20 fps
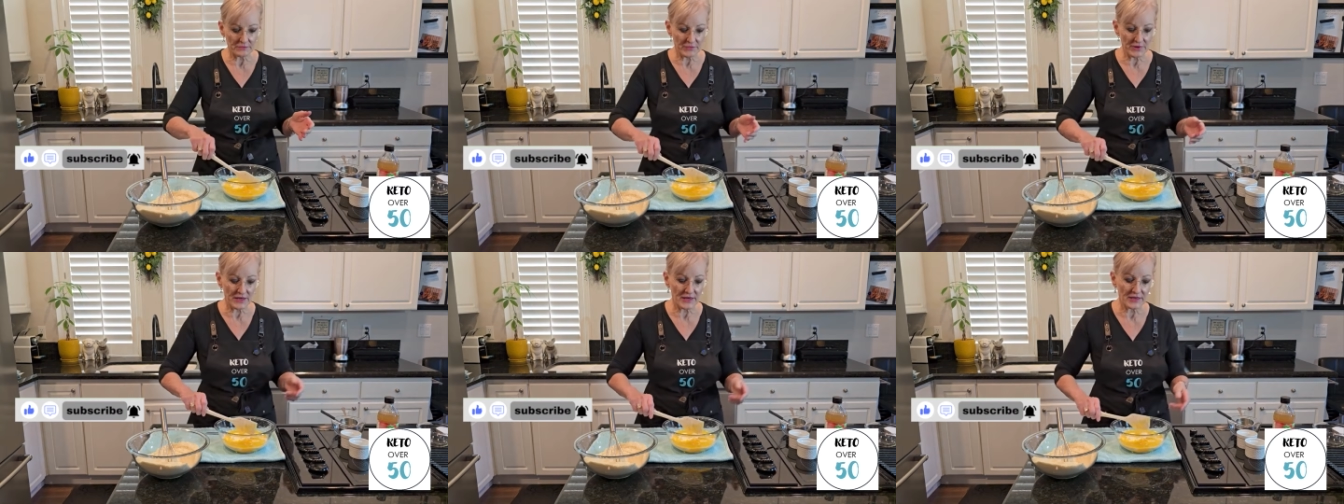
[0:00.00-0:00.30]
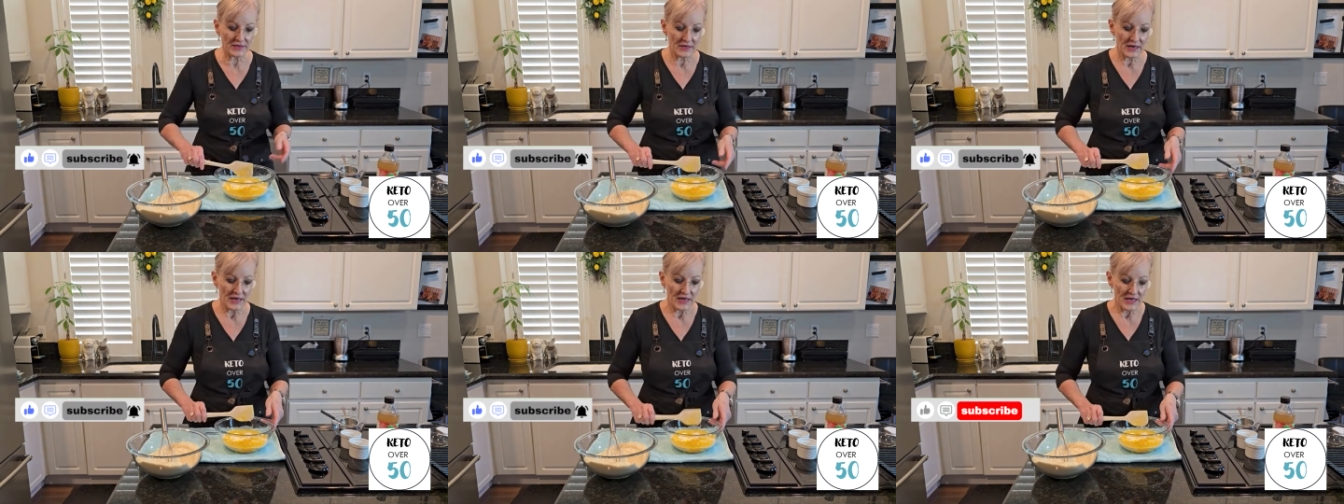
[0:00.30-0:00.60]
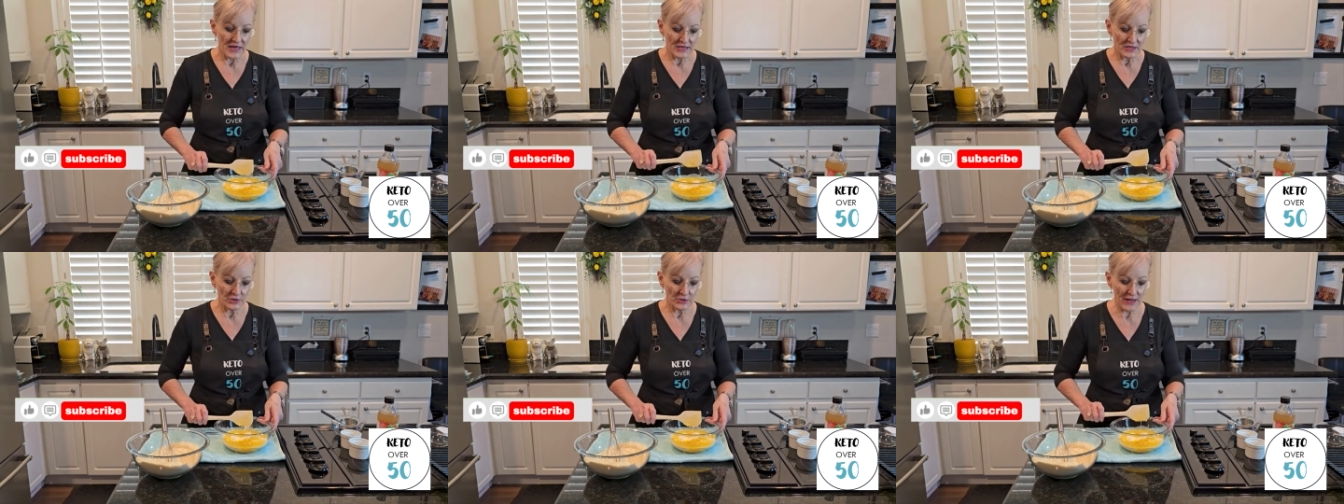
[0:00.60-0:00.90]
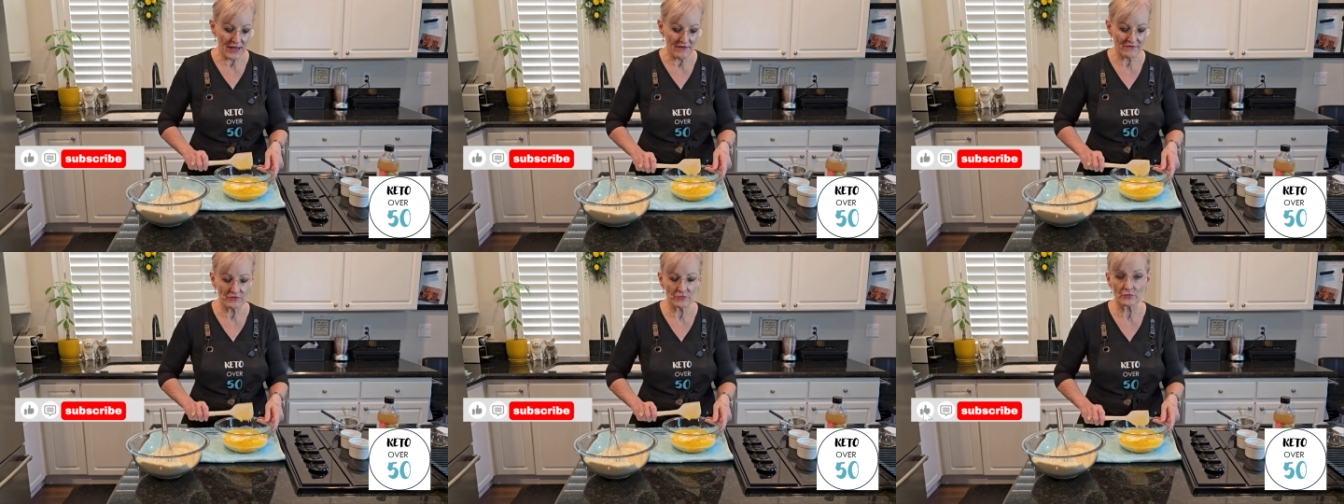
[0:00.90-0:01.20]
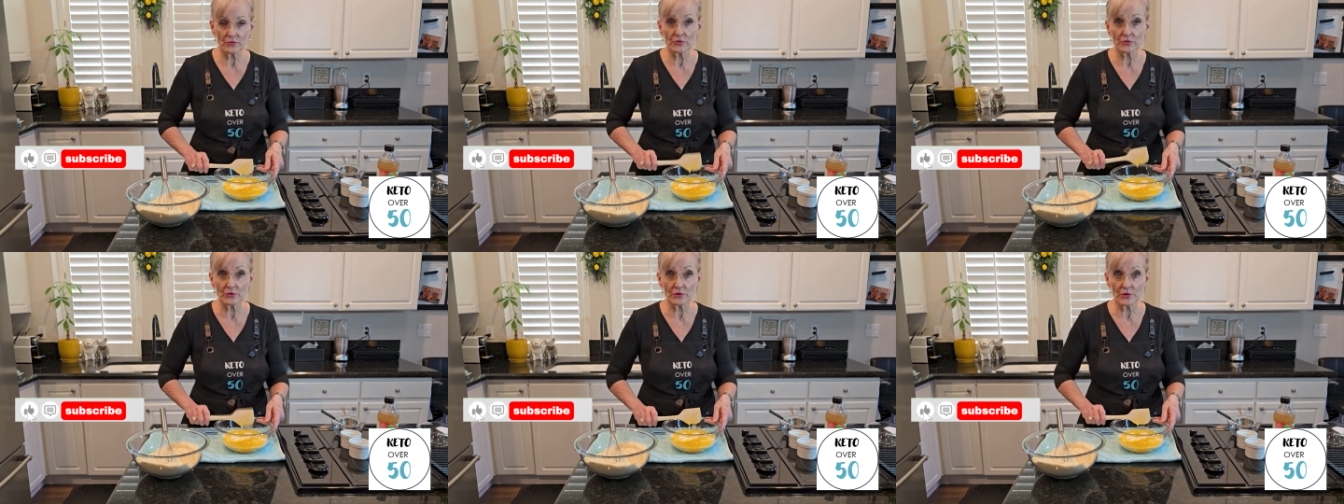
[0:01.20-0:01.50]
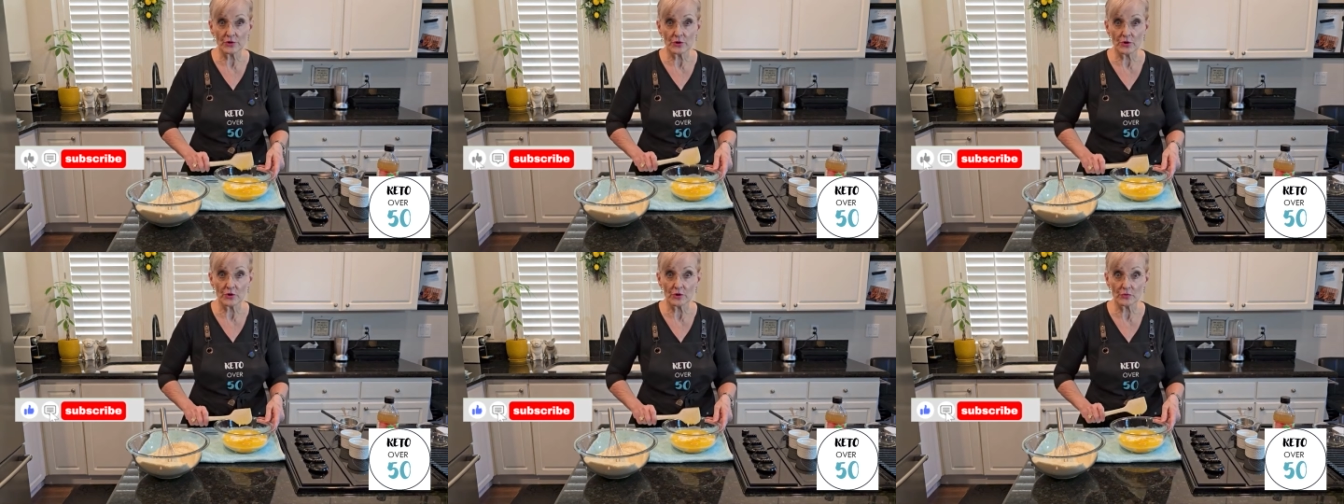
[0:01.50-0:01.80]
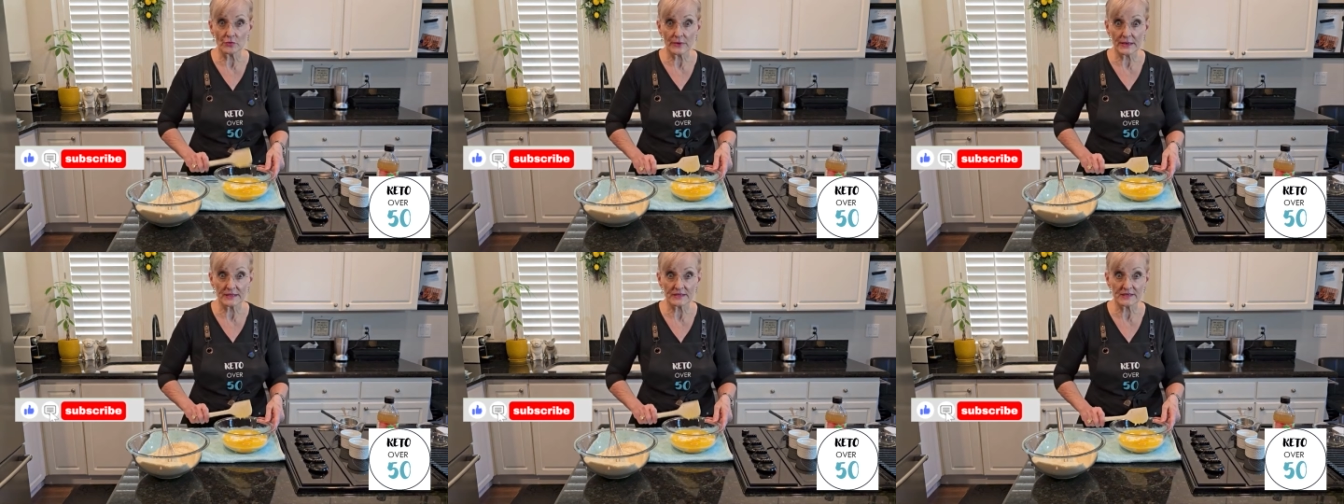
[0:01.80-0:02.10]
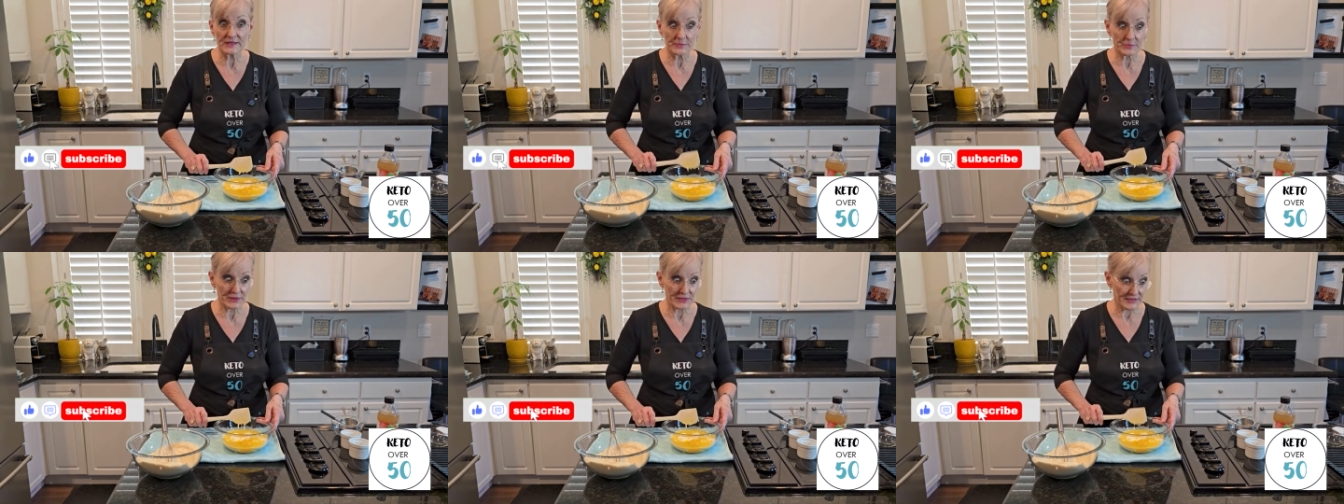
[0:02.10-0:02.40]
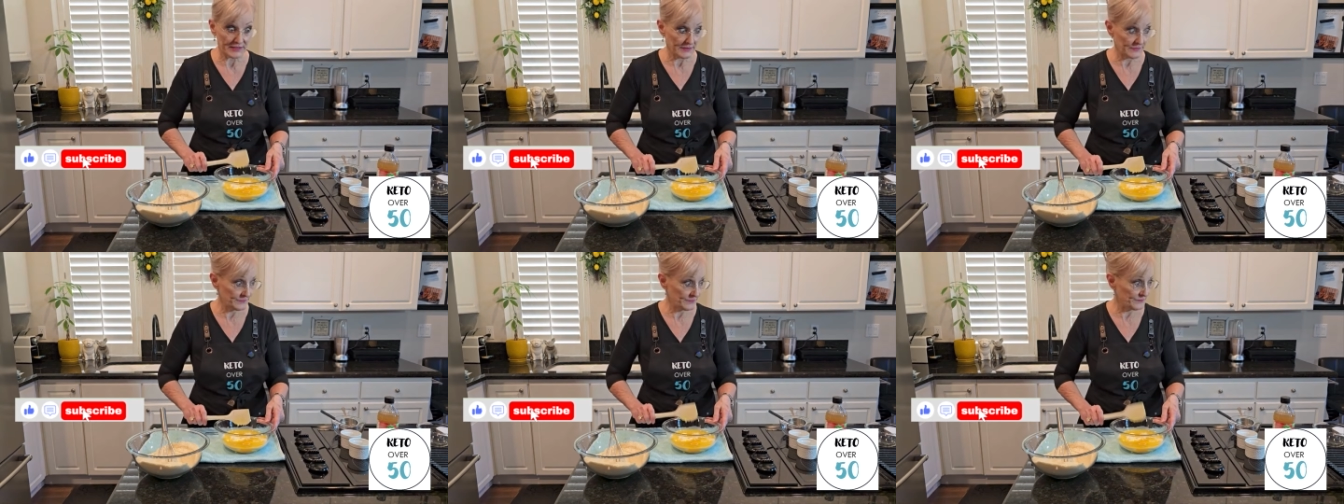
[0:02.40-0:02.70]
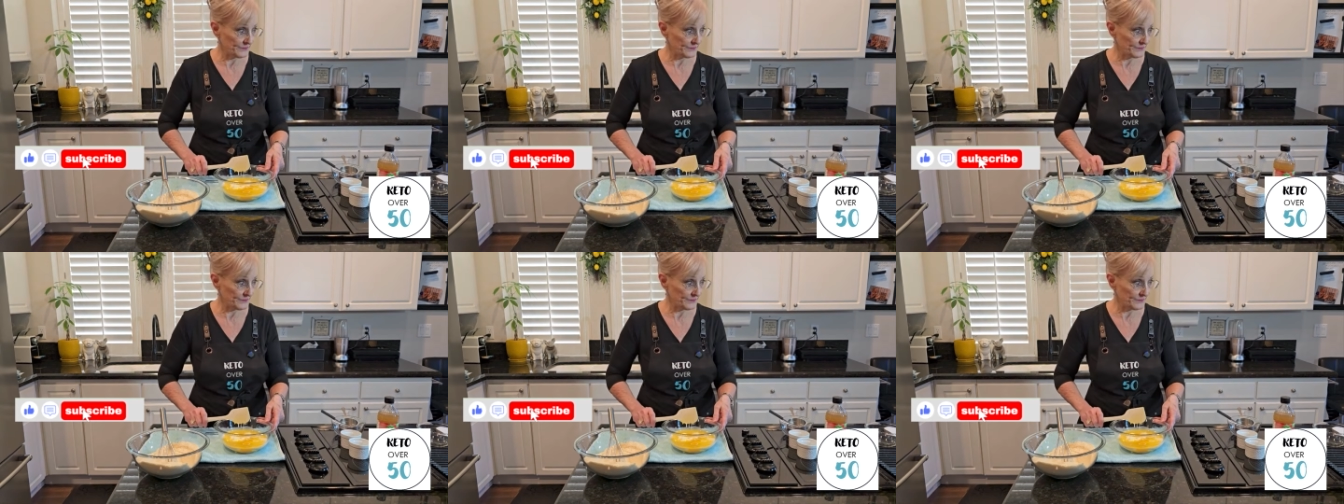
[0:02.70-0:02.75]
But you haven't ruined the whole recipe.